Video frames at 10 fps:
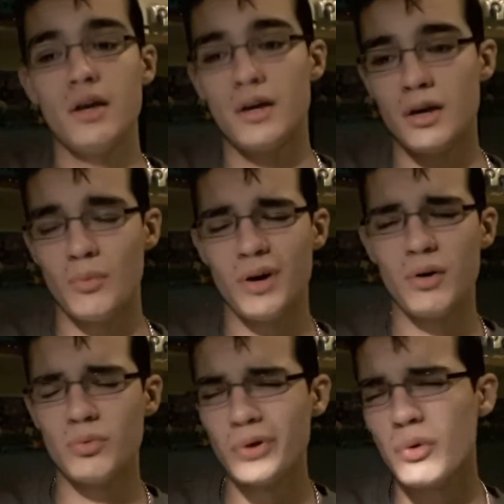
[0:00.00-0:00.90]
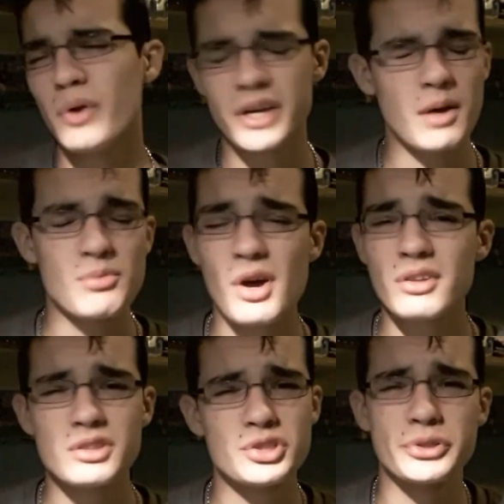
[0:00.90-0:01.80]
And uh, um, well, real quick, I'm
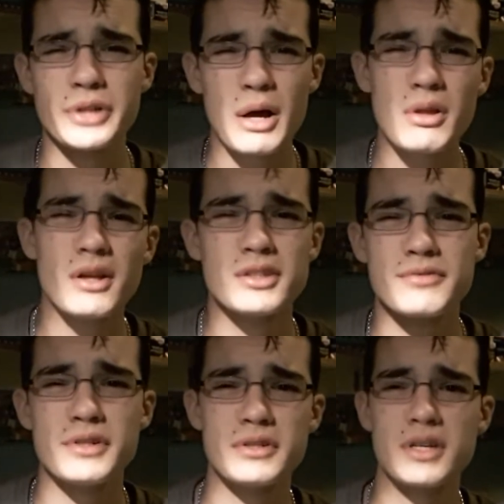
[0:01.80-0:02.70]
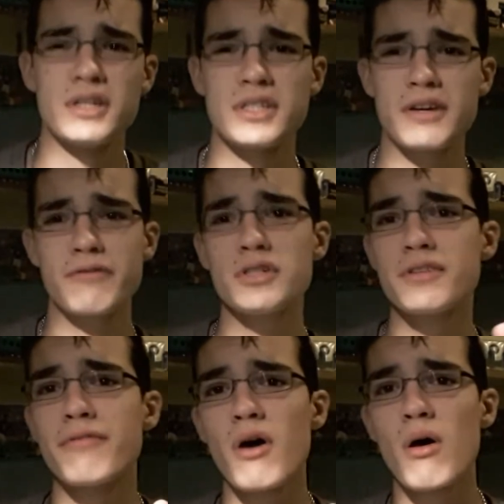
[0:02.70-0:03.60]
not sure how long this video is going to take. First
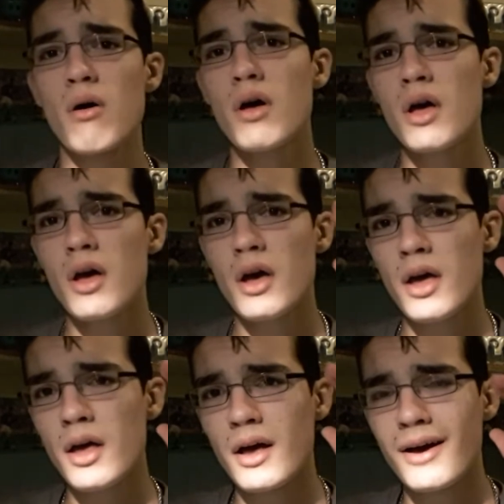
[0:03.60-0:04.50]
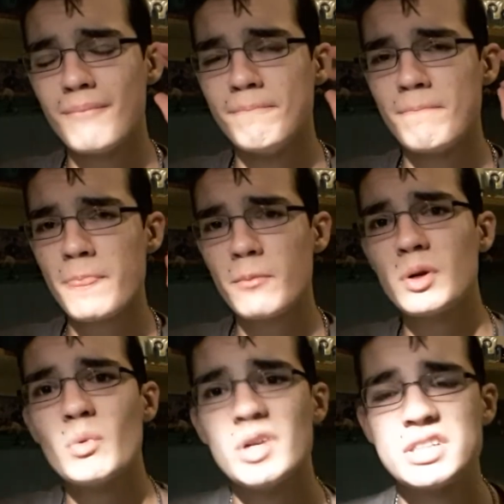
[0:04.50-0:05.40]
of all, um,
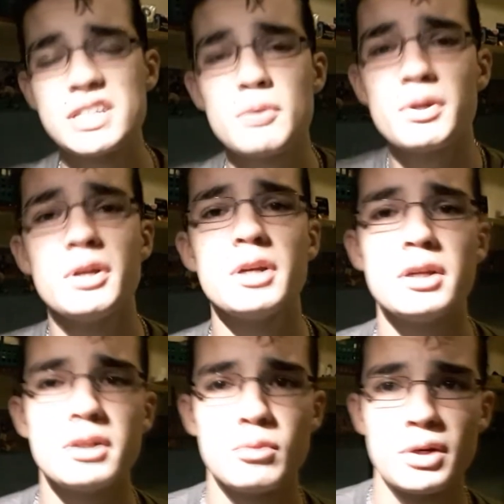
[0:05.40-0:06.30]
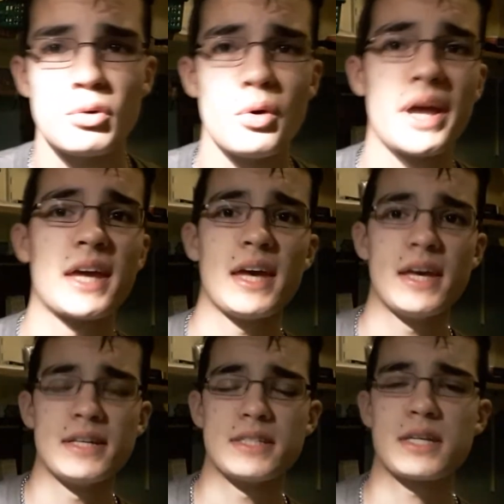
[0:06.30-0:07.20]
what I want to say real, real quick
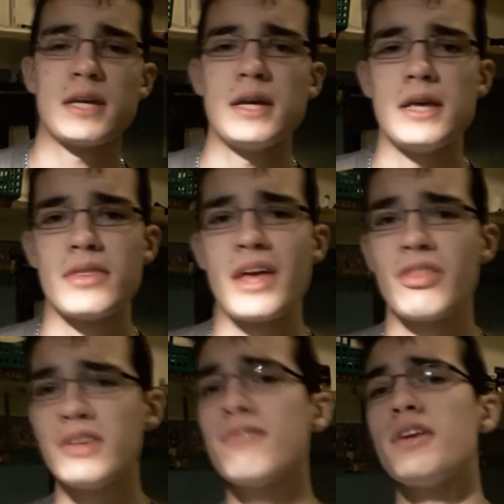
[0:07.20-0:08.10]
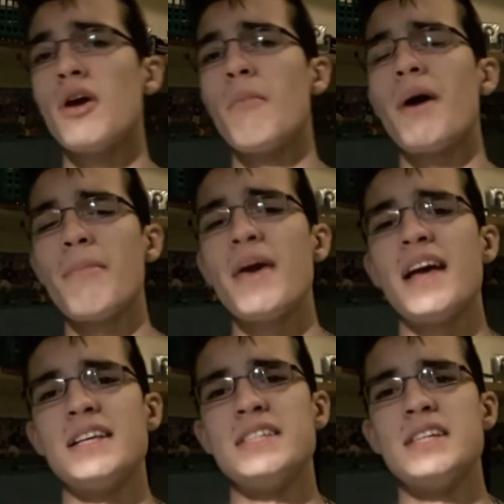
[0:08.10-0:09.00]
is that this video might be
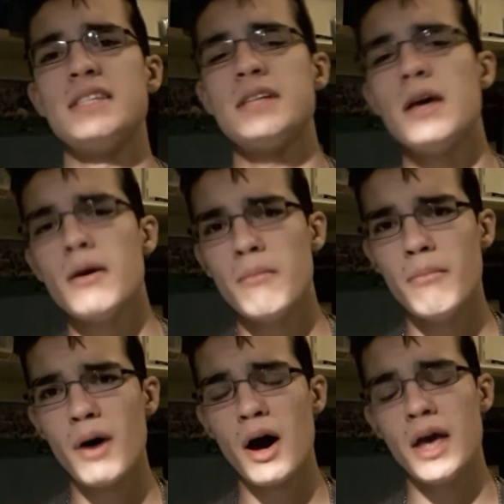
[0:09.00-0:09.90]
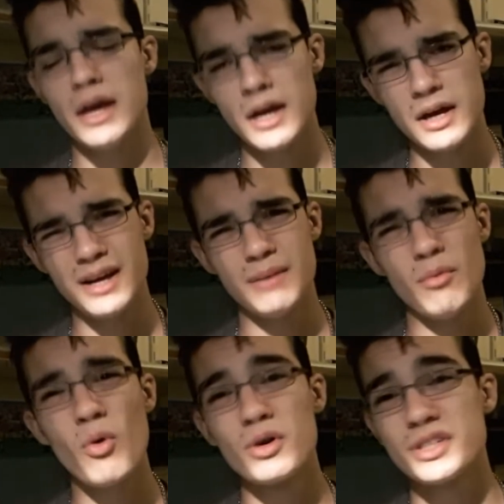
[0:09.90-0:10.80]
edited by
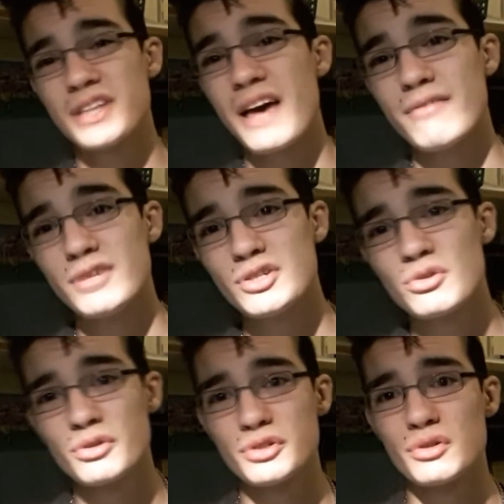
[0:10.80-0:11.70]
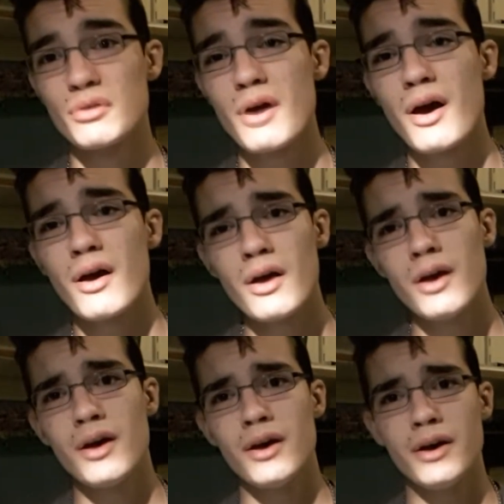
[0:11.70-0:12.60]
um, or Savage or Sora.
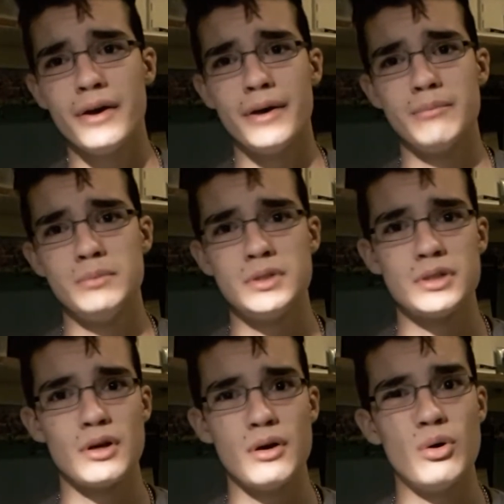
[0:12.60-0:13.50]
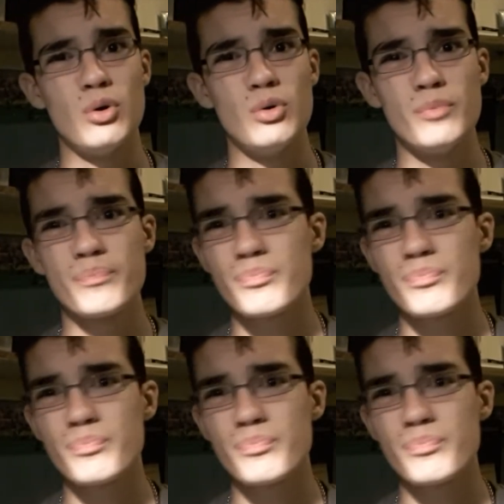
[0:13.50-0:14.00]
Um, so,